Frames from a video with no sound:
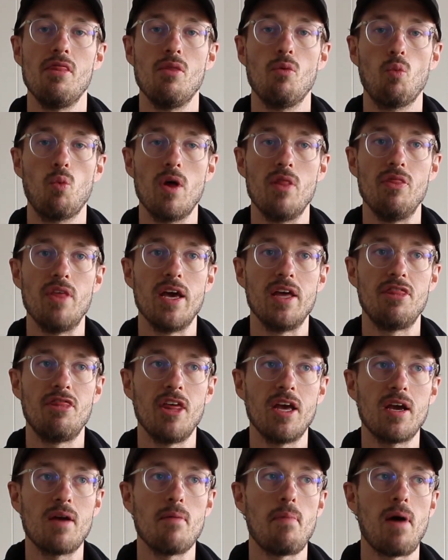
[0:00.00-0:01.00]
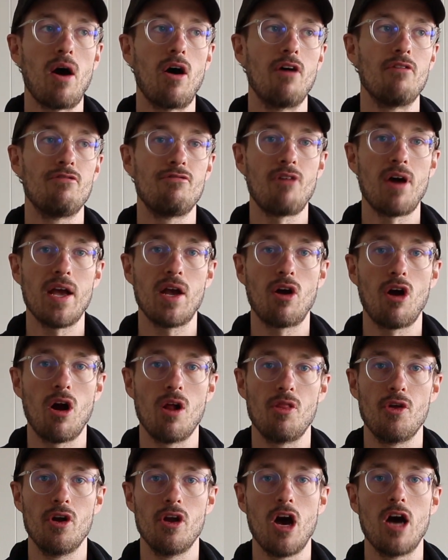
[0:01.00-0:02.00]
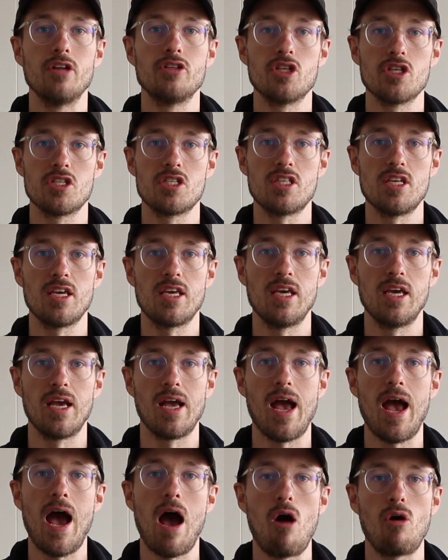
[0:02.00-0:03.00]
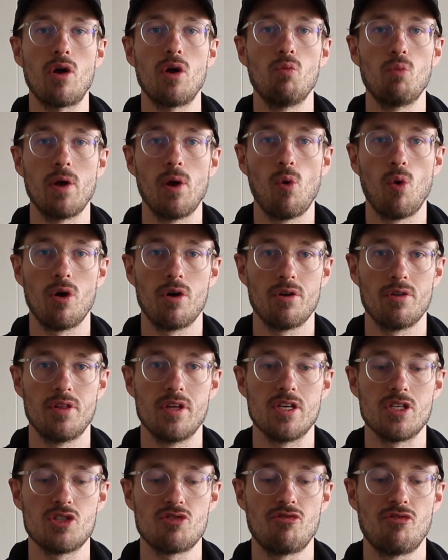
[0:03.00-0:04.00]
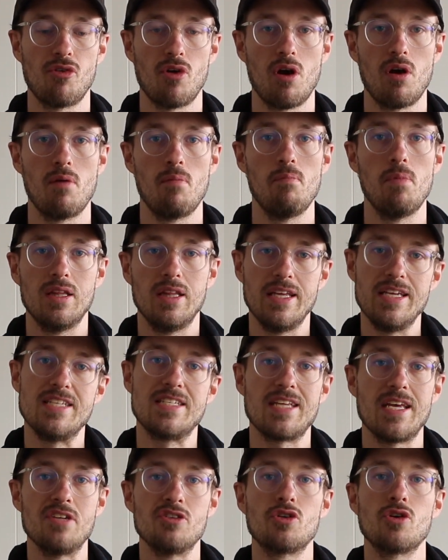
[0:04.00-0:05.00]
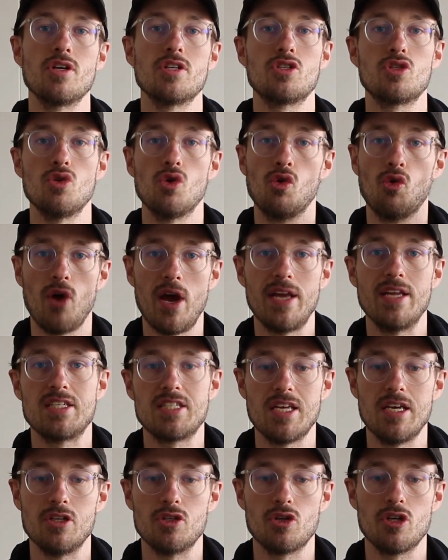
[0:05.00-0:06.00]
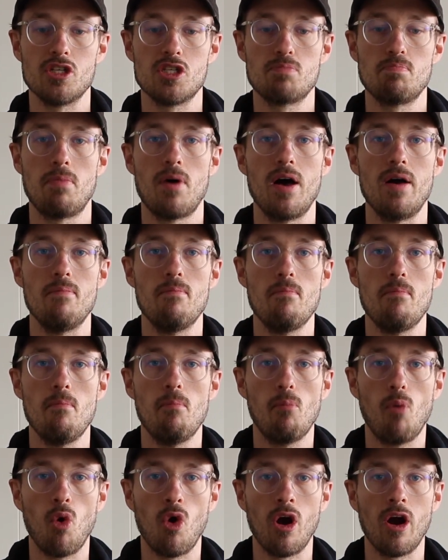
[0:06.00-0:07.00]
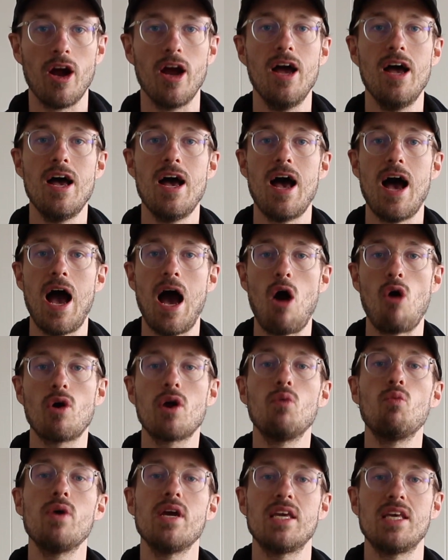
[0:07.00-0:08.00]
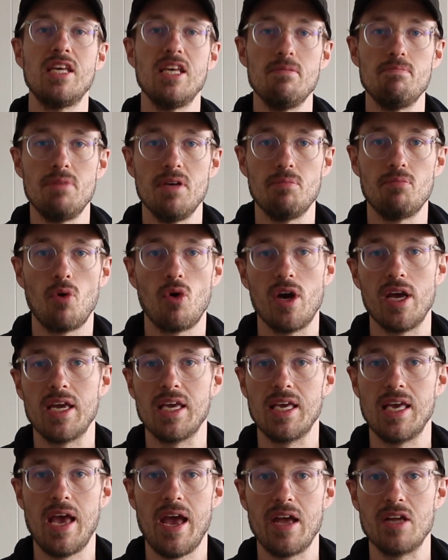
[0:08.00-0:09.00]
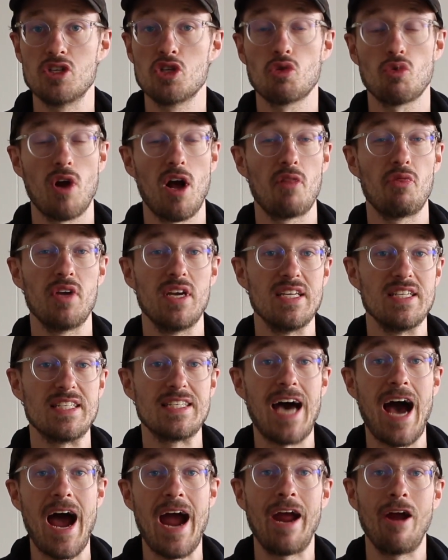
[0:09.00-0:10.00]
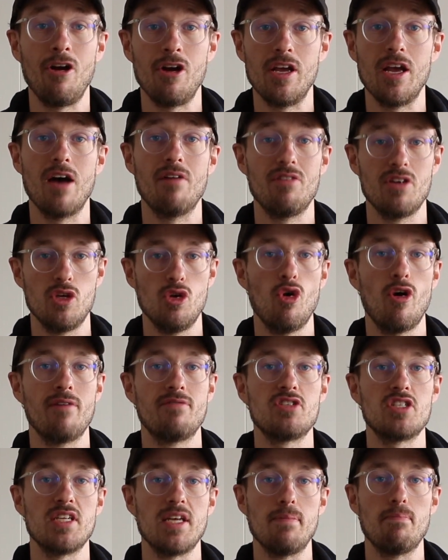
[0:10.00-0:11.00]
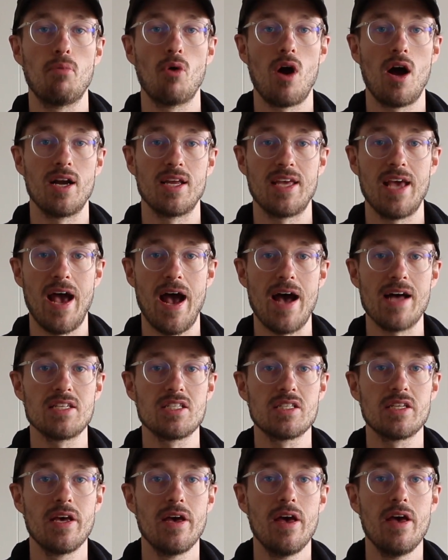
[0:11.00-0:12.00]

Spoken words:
when they think about a fight card, they're not just thinking, how can we order this from least interest to greatest interest, but more, how can we keep people engaged throughout the entirety of a UFC broadcast?